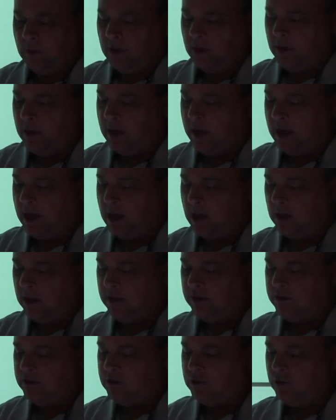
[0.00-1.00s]
Now
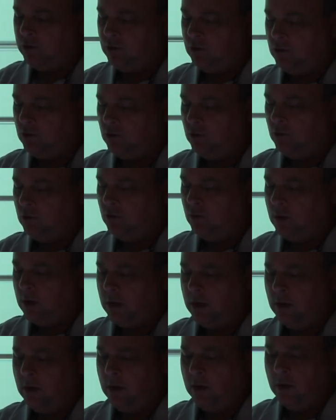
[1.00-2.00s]
let's do,
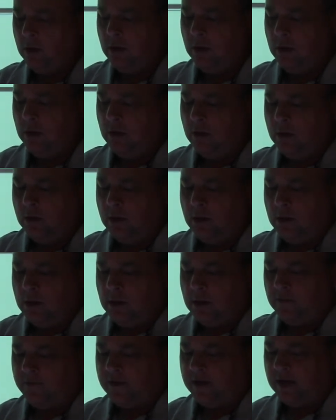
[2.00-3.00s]

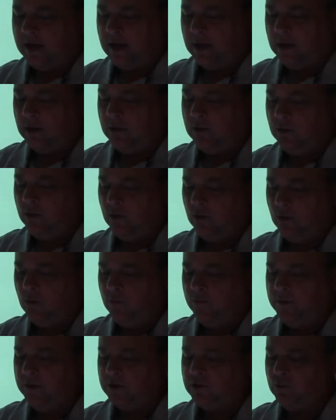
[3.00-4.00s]
I think I could do
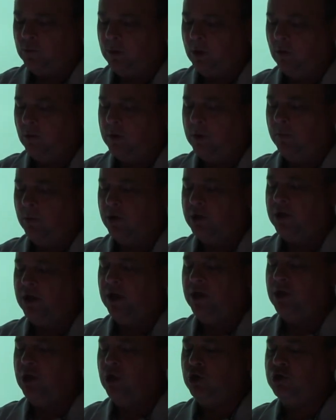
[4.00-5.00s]
this one on number 10.
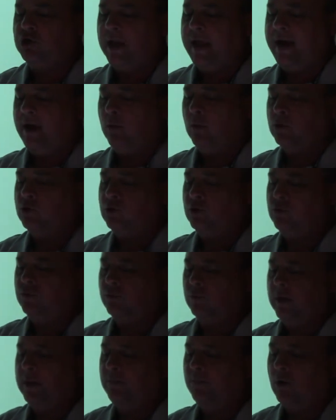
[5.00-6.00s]
Usually I will do
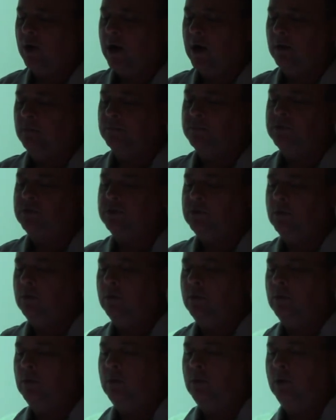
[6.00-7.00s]
3 problems.
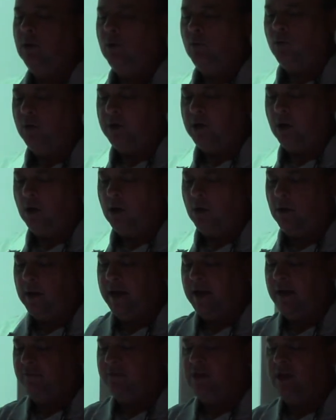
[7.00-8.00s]
Well, y'all only
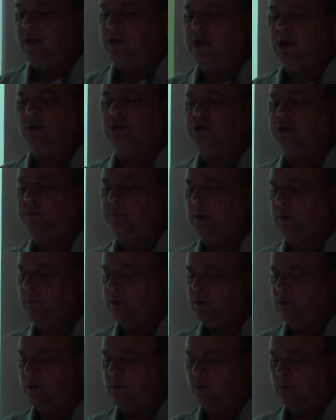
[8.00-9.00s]
have 10. Y'all should be able to
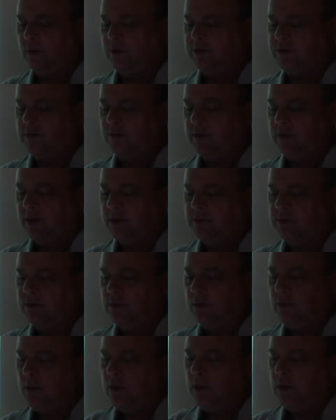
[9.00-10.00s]
do the rest of these.
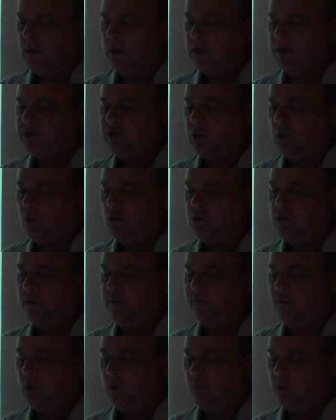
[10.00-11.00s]
Let's go to the
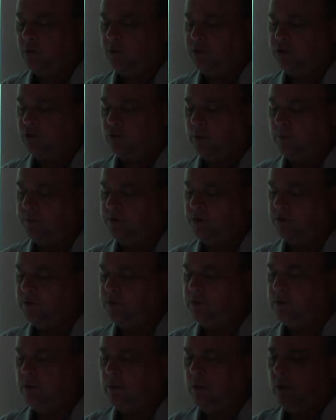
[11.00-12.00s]
verbal descriptions.
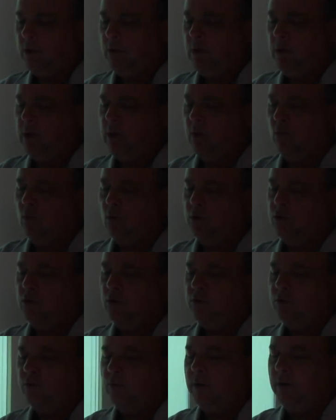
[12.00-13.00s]
And we'll do
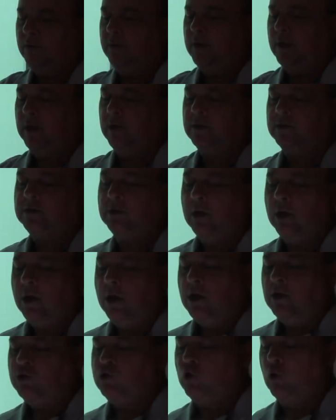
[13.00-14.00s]
3 of these.
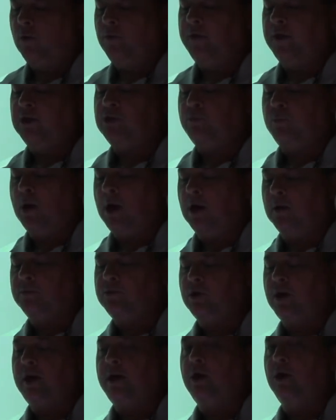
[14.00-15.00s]
So on these problems
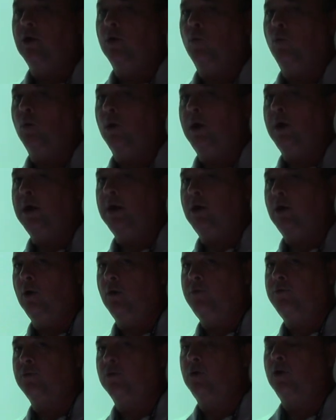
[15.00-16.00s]
right here, we're going to go
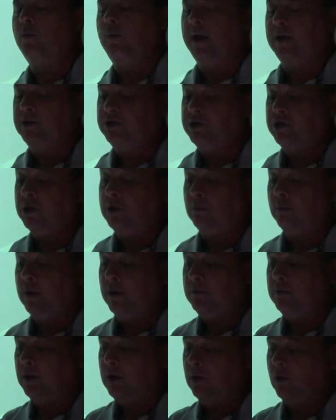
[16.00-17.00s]
through and generate
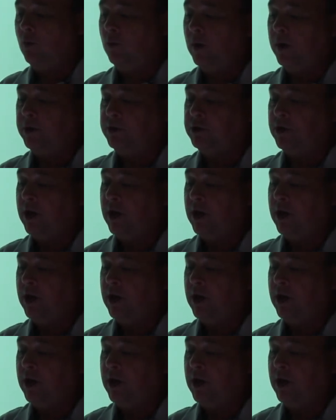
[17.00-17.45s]
the equation.